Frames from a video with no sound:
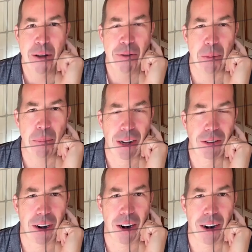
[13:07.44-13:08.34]
from
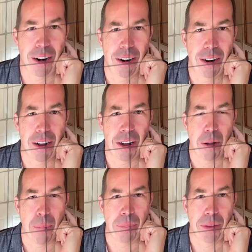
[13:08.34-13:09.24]
Pixar,
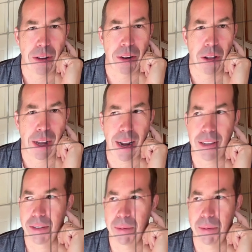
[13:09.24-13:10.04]
um, you know, like I said,